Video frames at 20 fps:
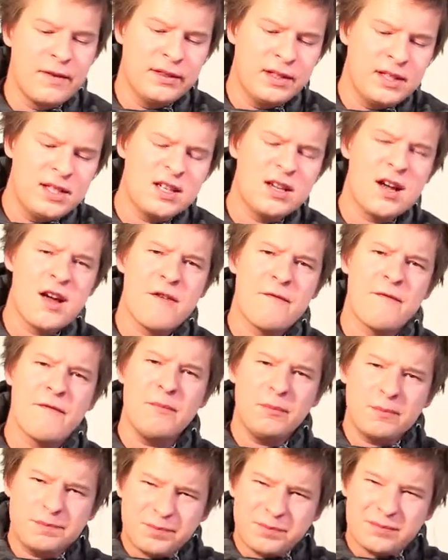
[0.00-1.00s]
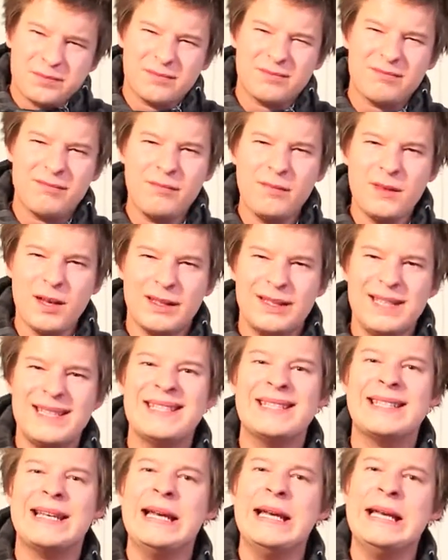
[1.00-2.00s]
And this is kind of this
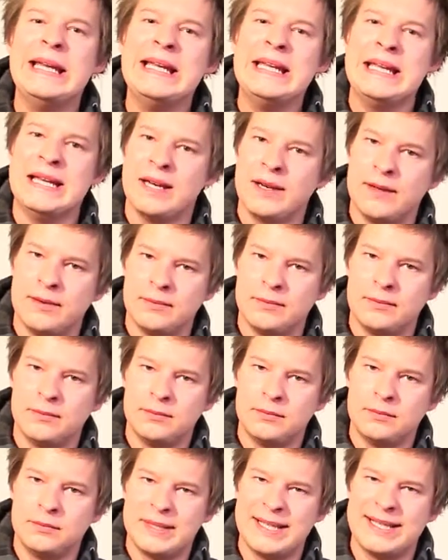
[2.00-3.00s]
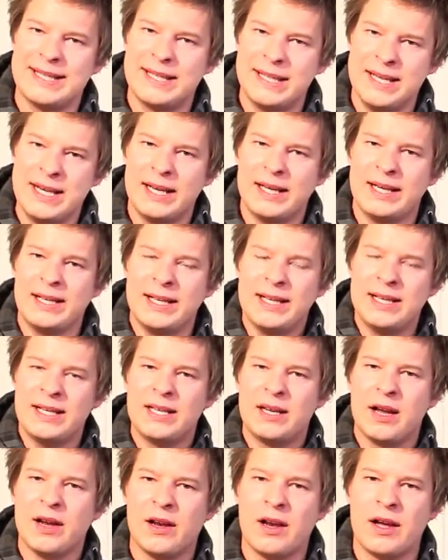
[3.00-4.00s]
is lean. This is lean. This
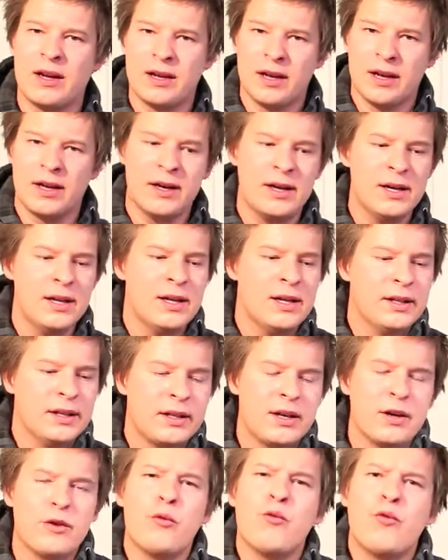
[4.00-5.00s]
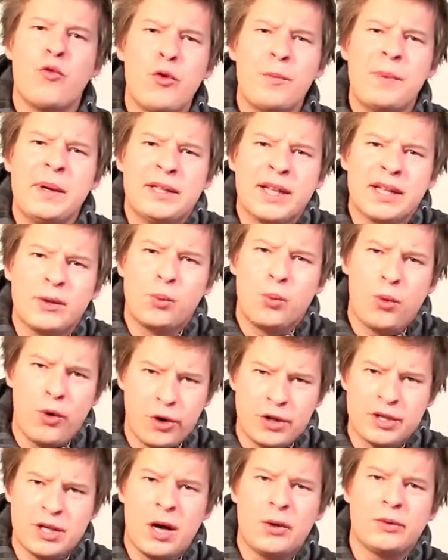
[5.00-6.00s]
is kind of like a kind of ruby that
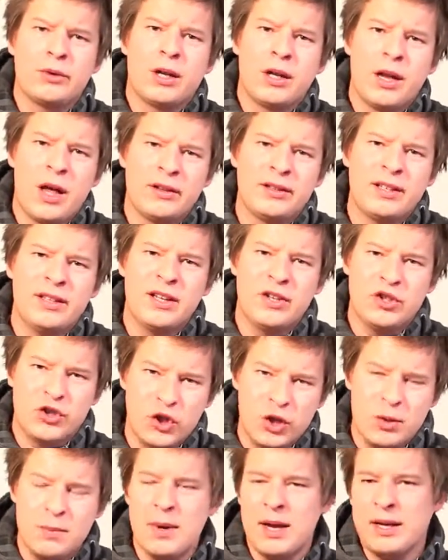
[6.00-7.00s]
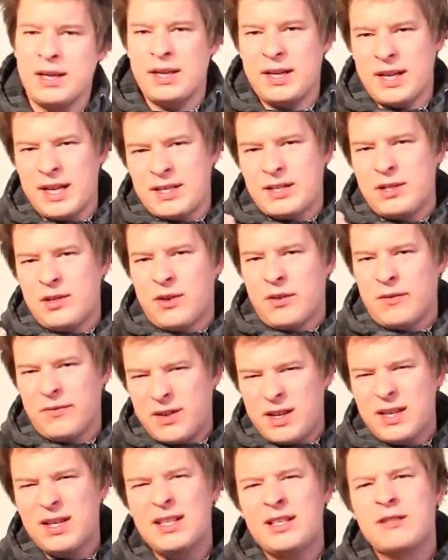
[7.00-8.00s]
works out a lot in the gym and it gets you know
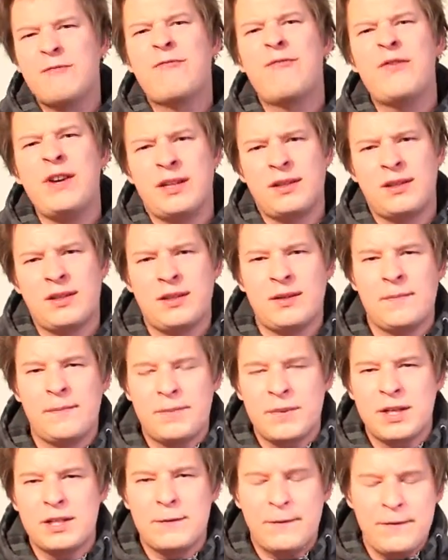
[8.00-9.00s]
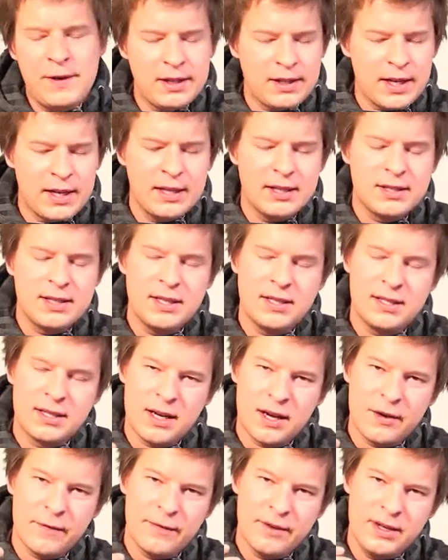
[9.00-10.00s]
it's fit. It's fit and it's it's
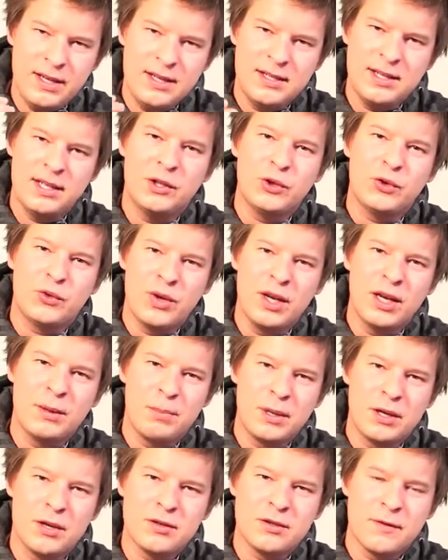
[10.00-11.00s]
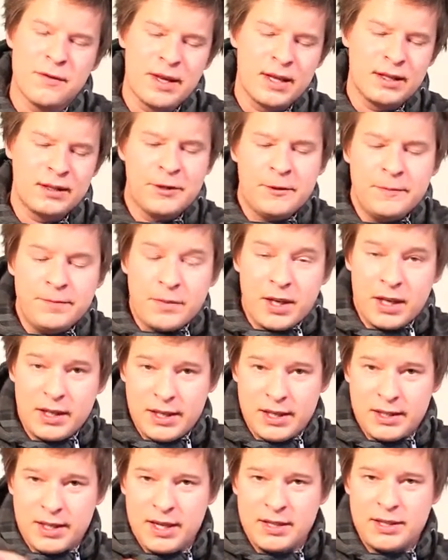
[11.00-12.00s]
kind of easy to drink because of that.
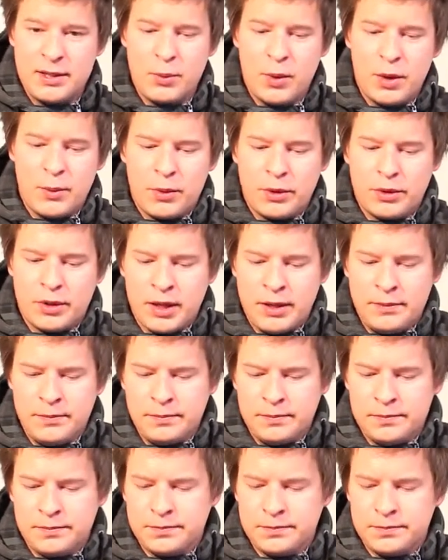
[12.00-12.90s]
Let's taste it one more time.